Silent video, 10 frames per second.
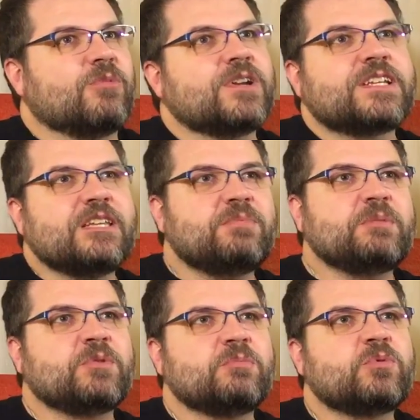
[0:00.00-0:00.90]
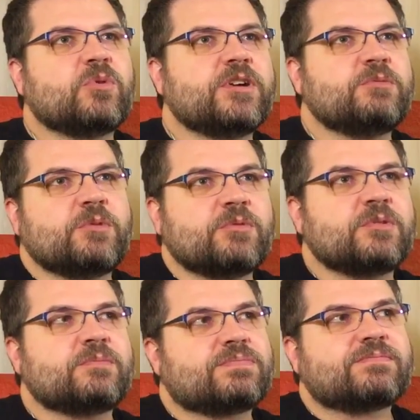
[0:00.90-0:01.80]
want to keep people employed. We
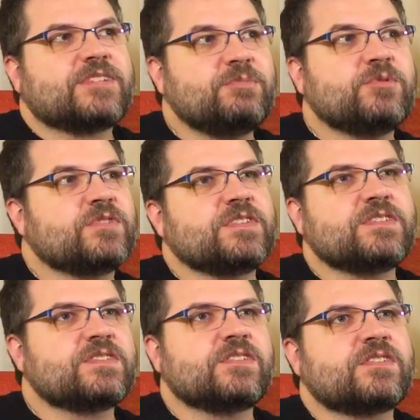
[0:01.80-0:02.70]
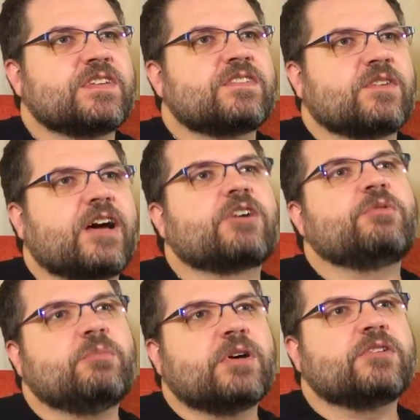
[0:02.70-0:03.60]
want to keep using these skill sets. So how
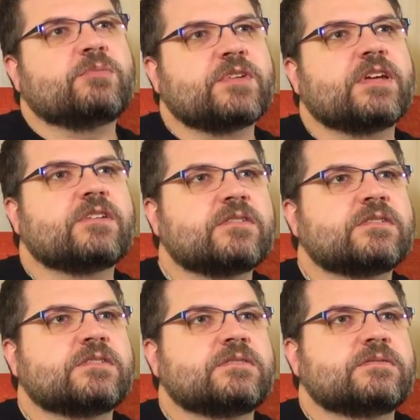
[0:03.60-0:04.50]
can we meld them together?